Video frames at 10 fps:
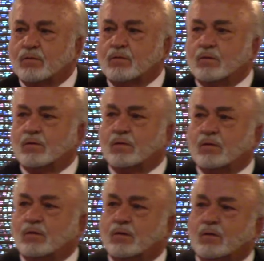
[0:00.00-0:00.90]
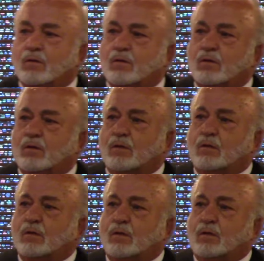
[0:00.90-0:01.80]

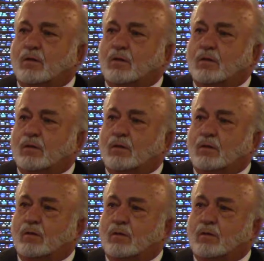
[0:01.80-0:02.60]
No one is speaking in this clip.